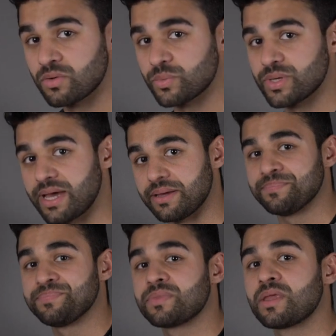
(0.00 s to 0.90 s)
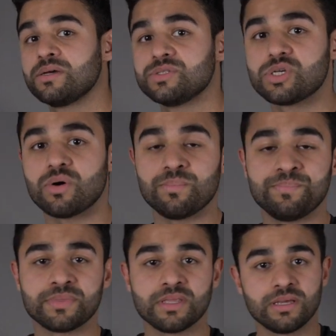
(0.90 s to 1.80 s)
Okay, so
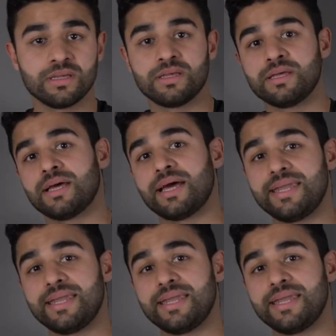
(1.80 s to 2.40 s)
the